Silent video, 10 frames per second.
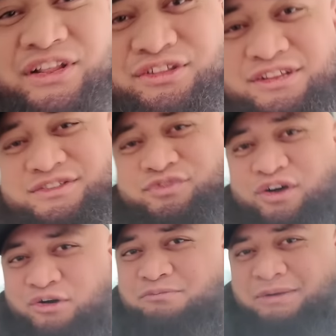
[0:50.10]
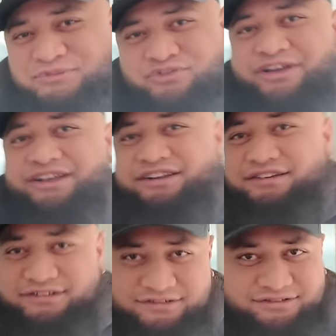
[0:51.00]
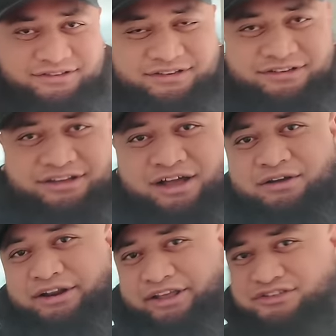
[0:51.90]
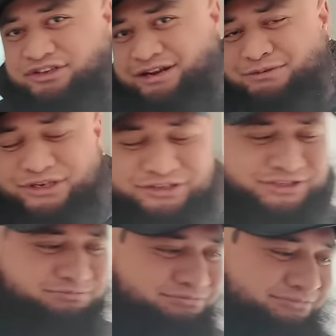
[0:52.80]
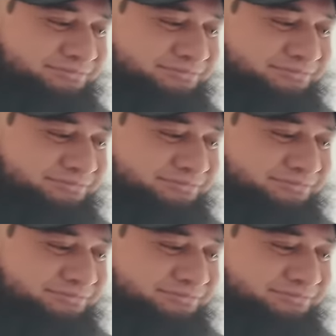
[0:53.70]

I do this for a whole month straight, I'm gonna go sign up to the gym.